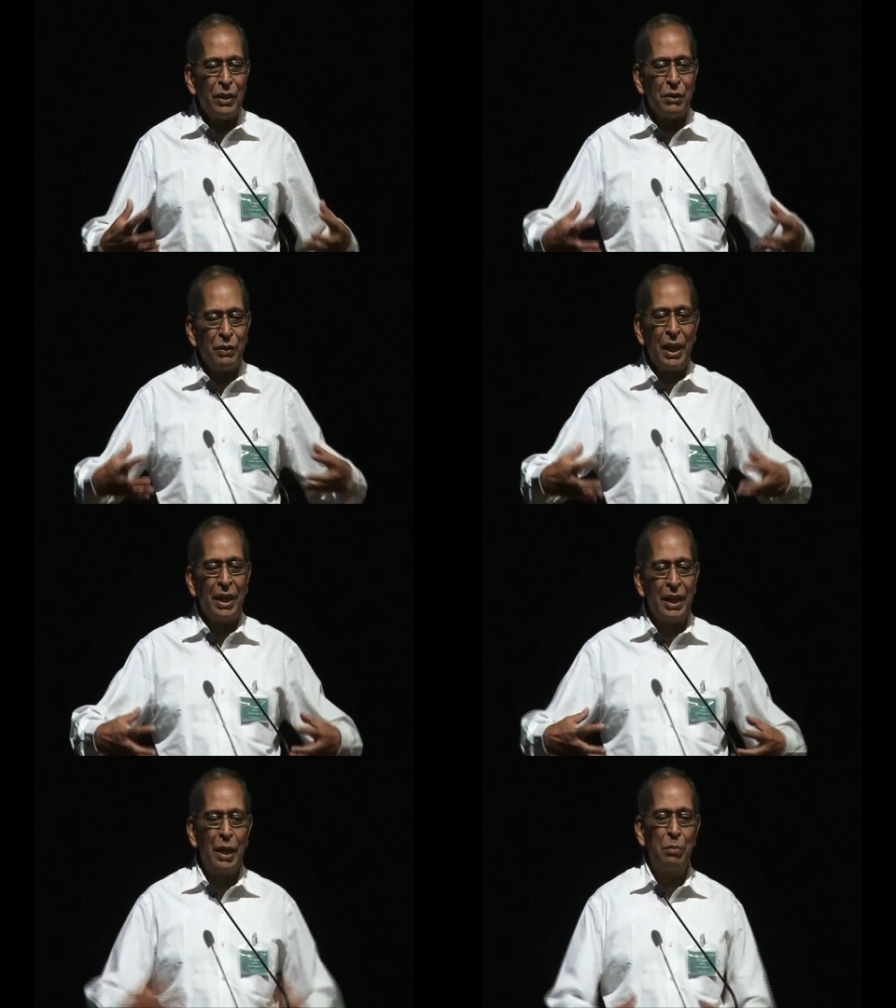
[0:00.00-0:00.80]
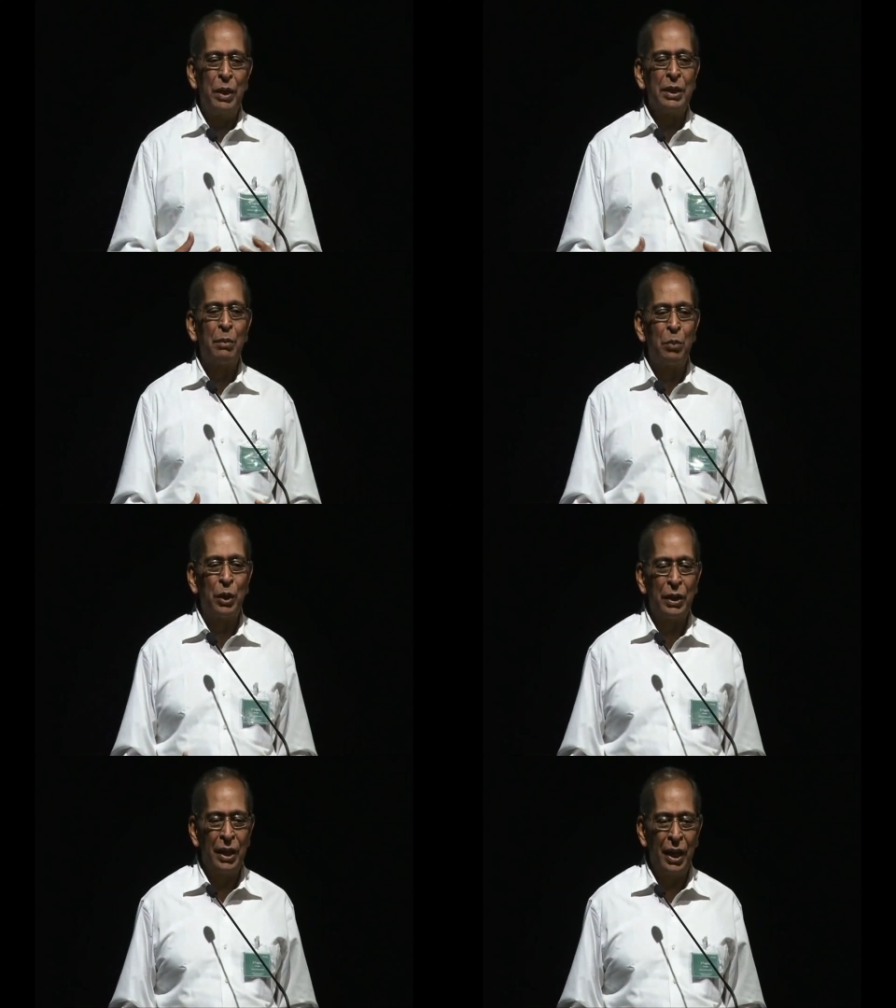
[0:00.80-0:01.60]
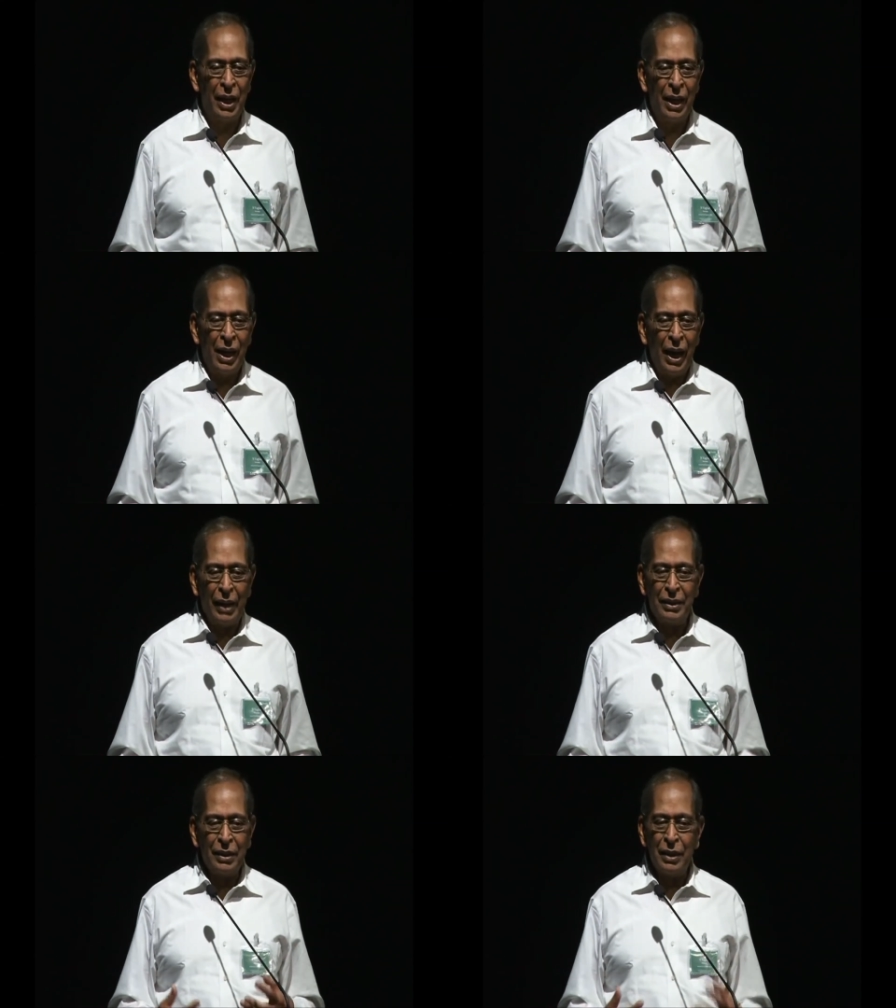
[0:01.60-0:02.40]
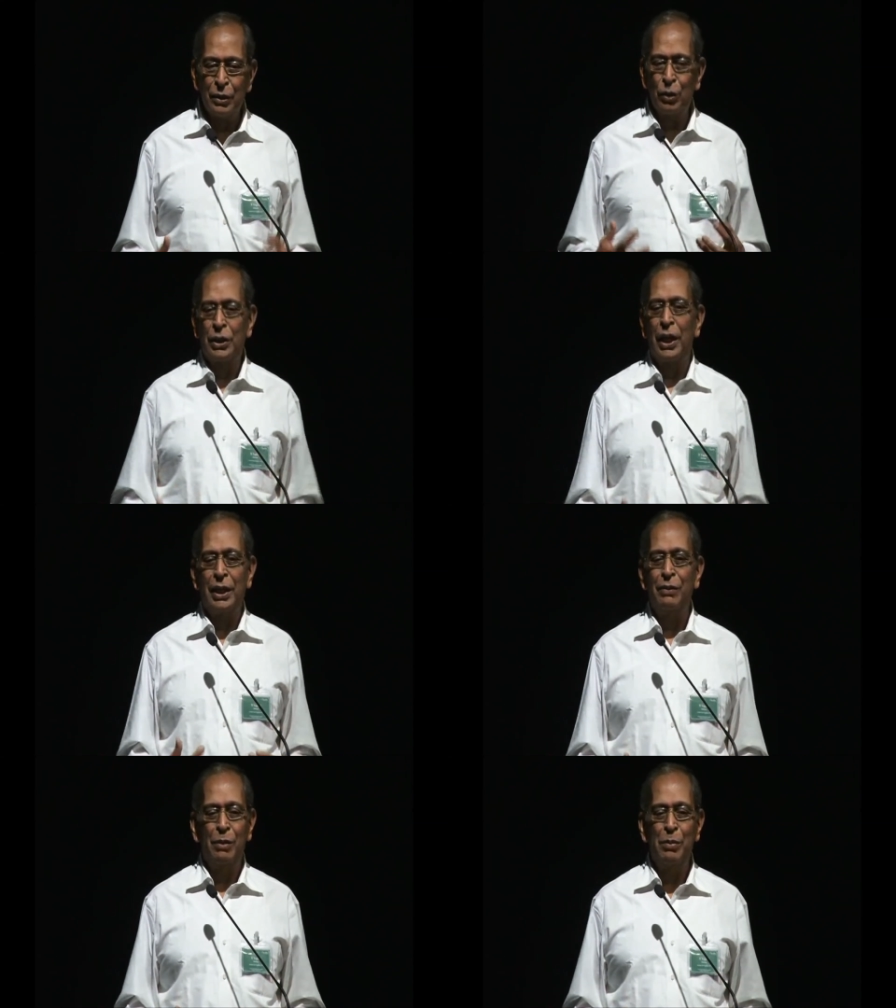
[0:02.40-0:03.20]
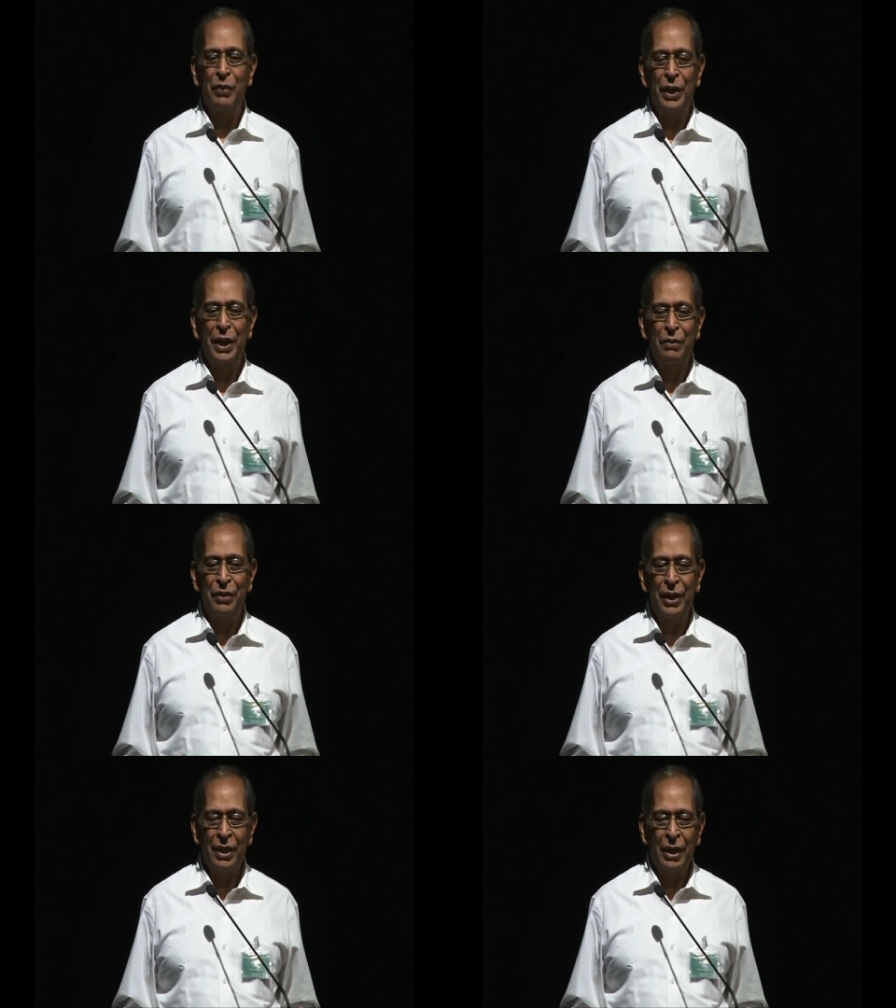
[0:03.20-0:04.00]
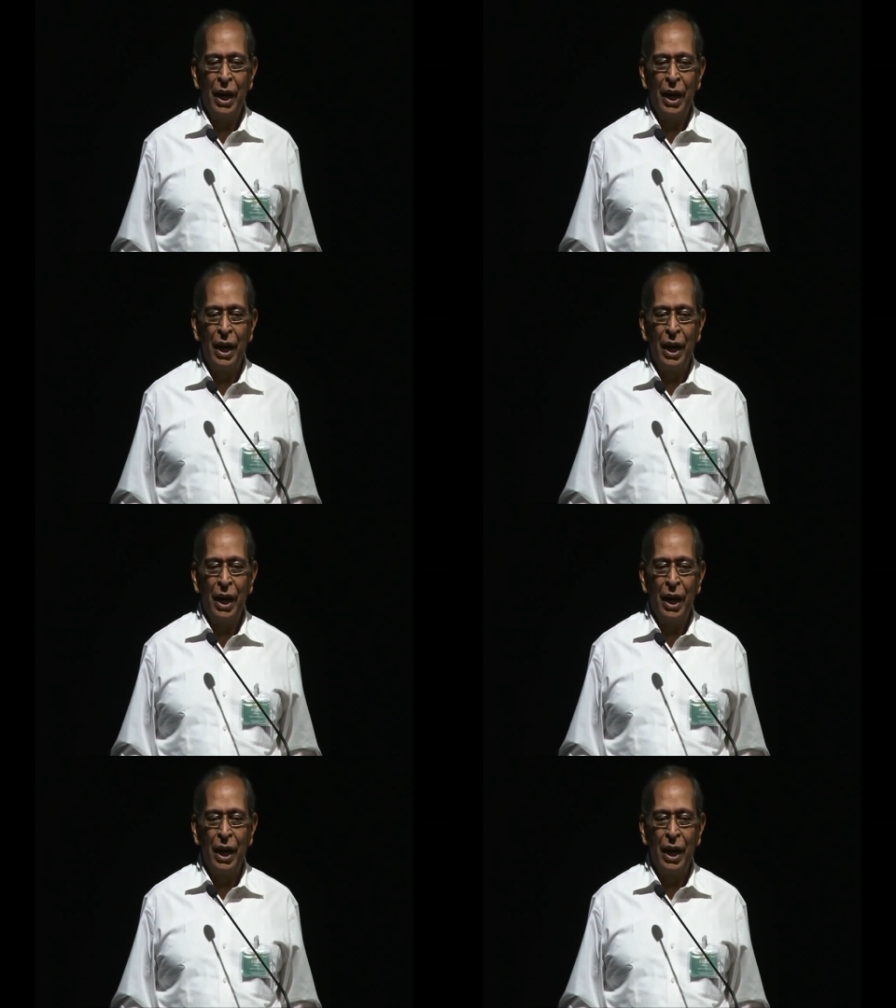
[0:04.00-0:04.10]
in which we can really bring them together, I think this society will be very different.